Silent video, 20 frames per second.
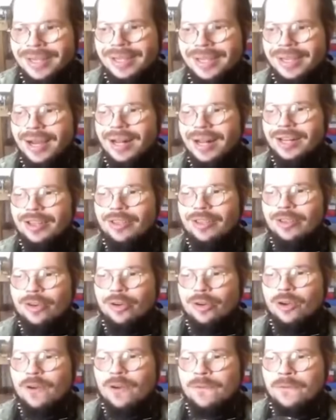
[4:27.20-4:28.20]
got his
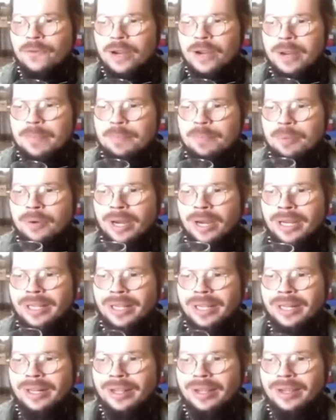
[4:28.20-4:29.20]
girlfriend
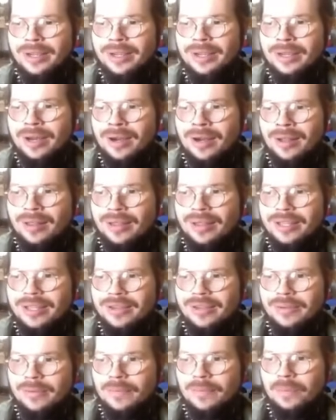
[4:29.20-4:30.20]
pregnant on
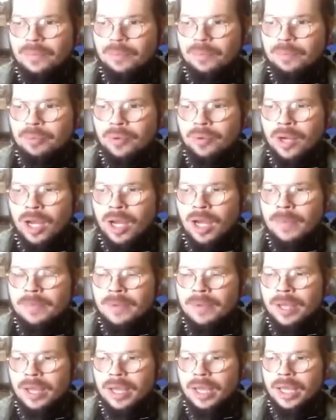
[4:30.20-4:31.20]
college
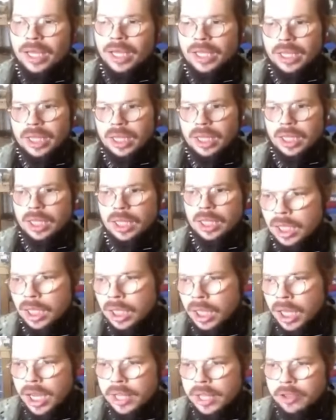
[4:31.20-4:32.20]
prom night
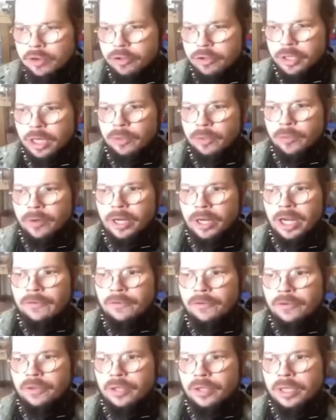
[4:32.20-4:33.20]
and they're not ready
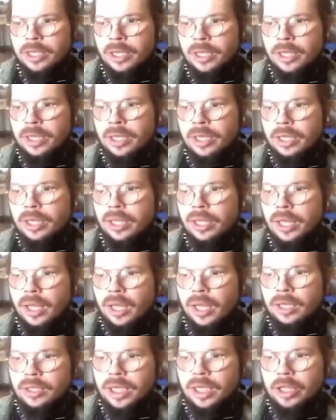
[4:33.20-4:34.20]
for the kid?
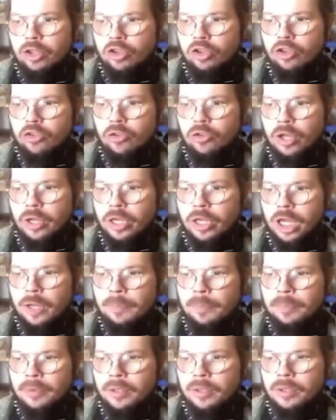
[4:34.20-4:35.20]
Now they're stuck
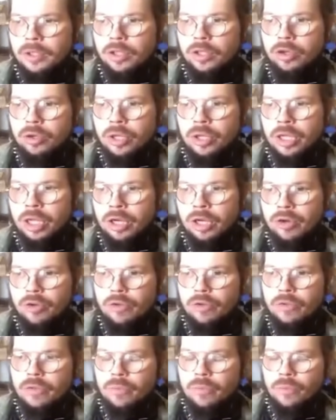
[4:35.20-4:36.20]
up in their
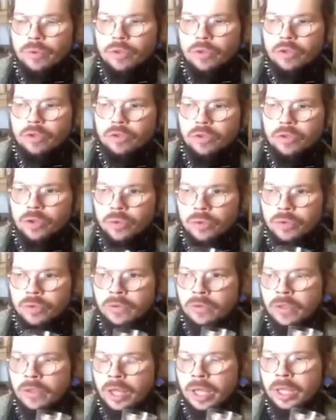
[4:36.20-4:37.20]
ears with
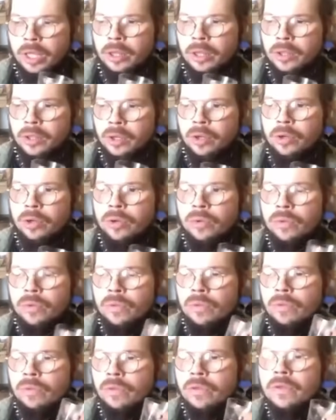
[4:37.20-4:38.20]
student debt
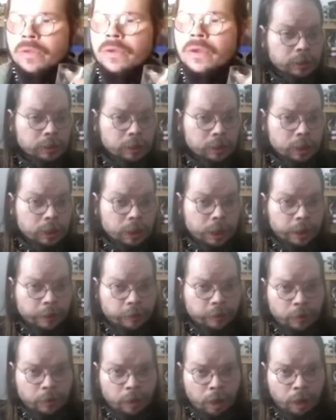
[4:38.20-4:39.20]
loans. It's
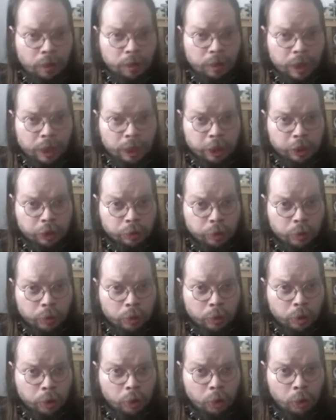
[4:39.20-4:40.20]
an all-natural
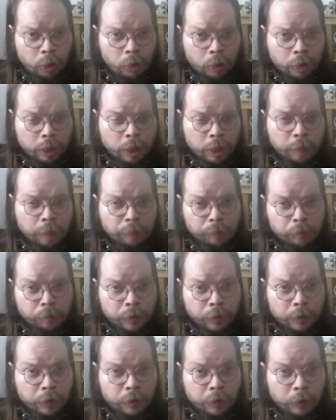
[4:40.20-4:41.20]
cold-cut
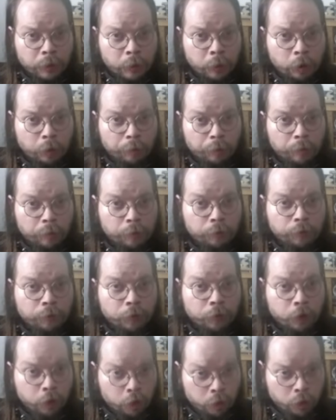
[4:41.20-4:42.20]
pressed soap
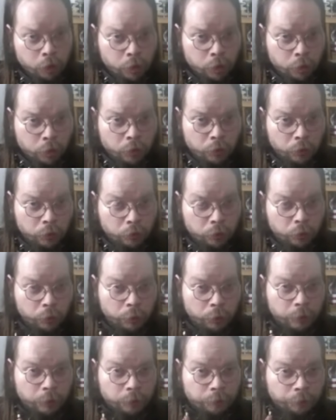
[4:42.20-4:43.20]
infused
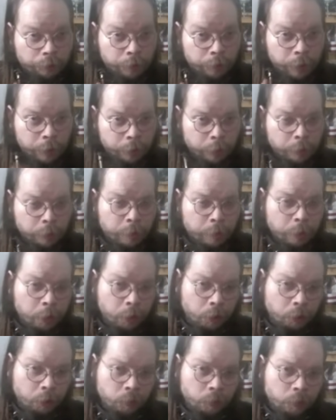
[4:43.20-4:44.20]
with
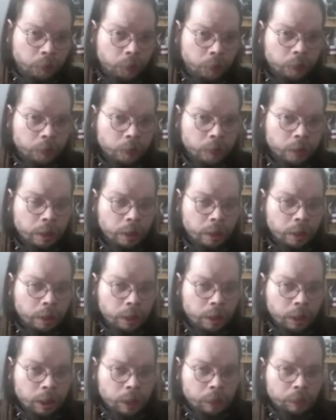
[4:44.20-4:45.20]
pheromones,
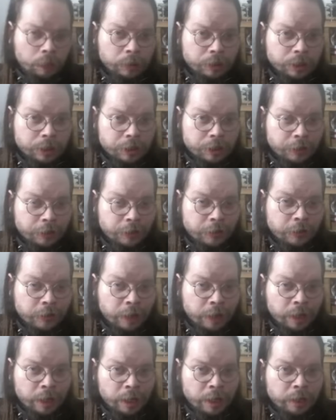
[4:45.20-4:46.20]
which is
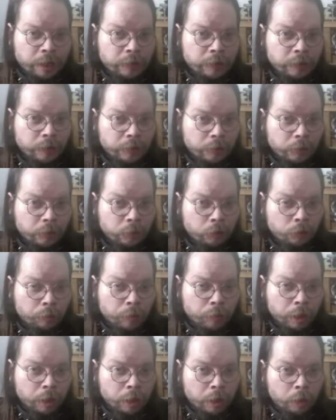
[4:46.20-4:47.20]
designed to
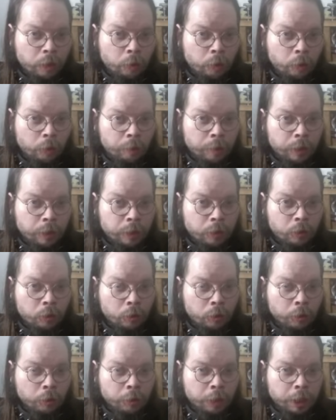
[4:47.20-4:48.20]
make a woman
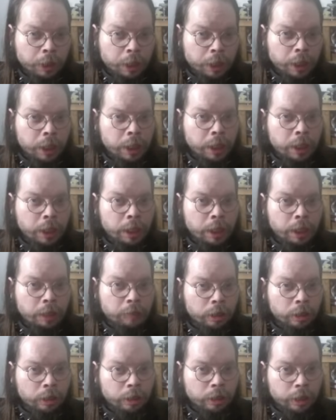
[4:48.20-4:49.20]
horny, and
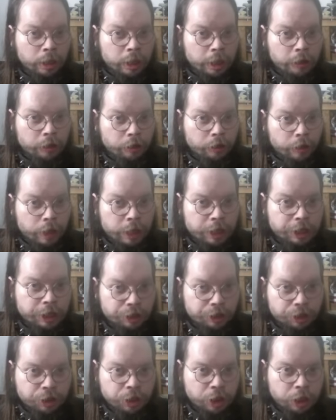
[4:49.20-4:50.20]
it gets your
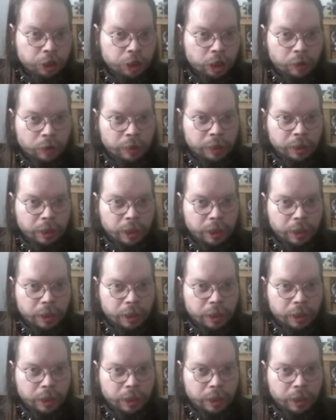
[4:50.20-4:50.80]
estrogen going like,